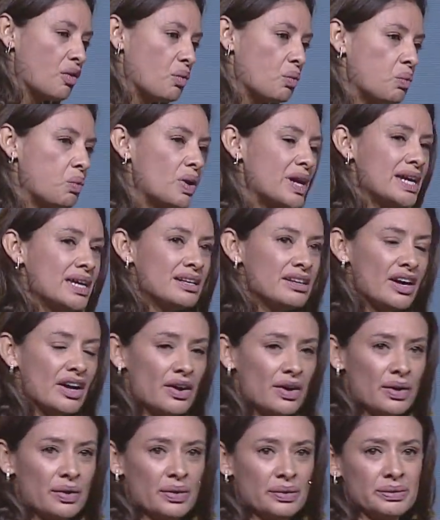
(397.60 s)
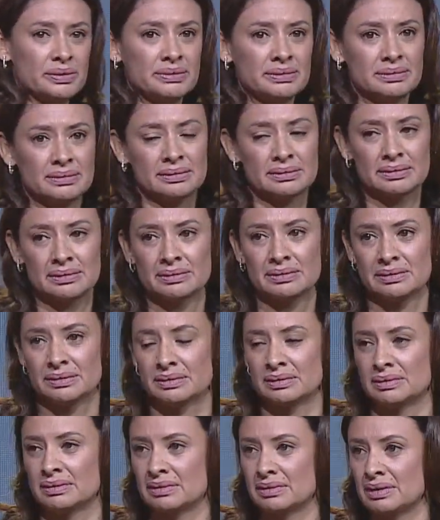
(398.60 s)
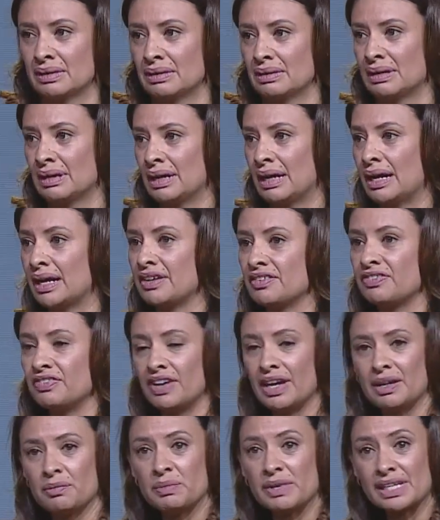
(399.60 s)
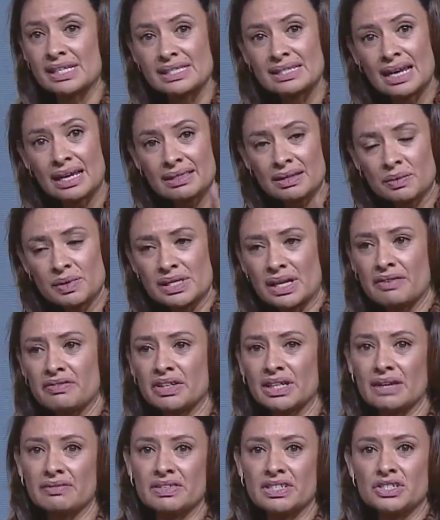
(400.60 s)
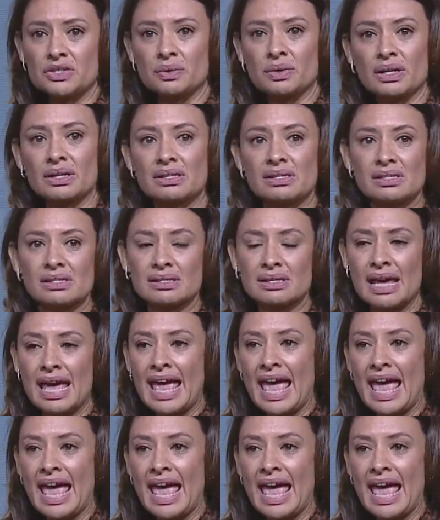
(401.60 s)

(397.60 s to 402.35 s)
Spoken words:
We know how to fight because nothing was ever given to us.